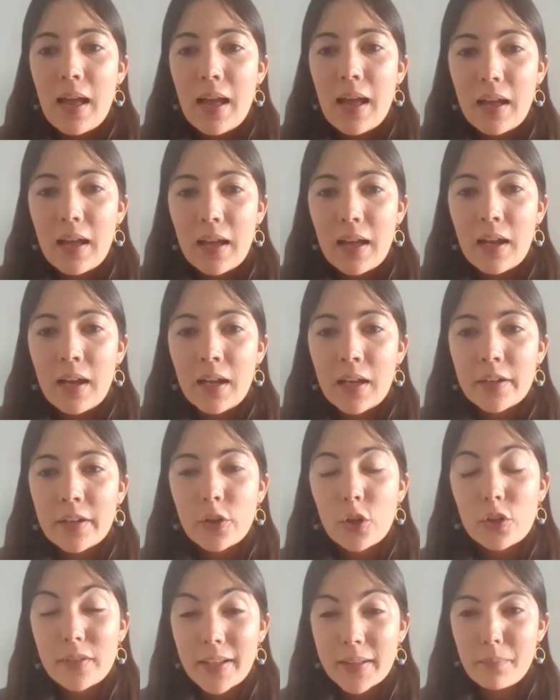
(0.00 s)

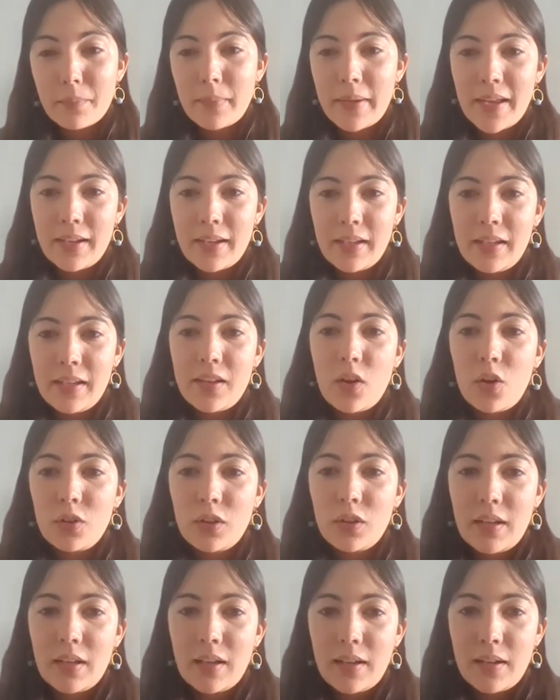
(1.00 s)
Not that many
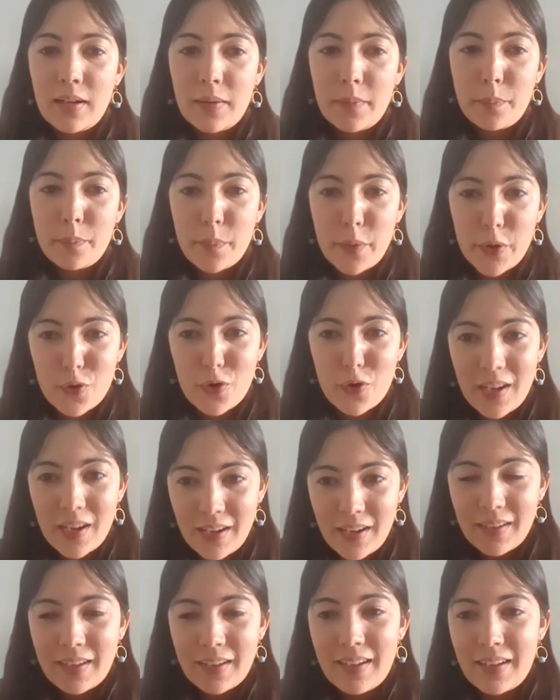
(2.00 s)
on
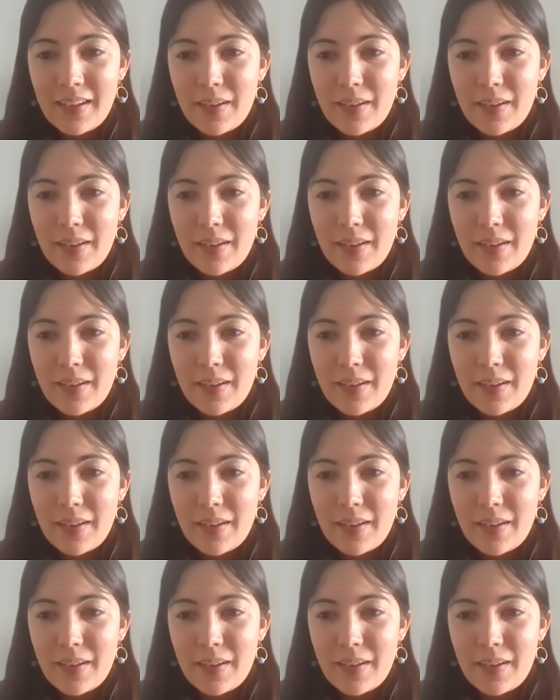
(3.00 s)
purely